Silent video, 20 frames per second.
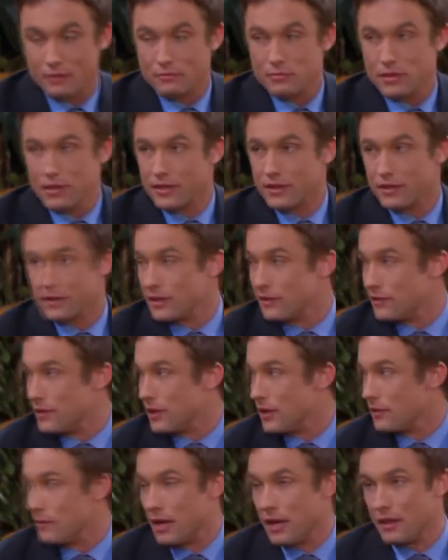don't plan on
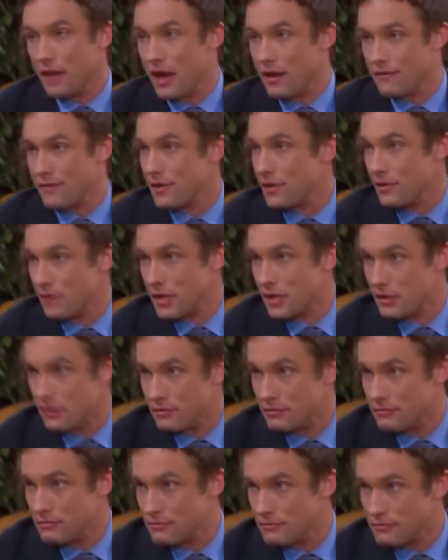living out my life here
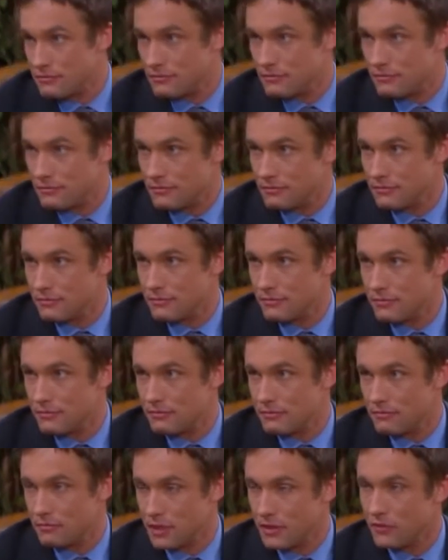either.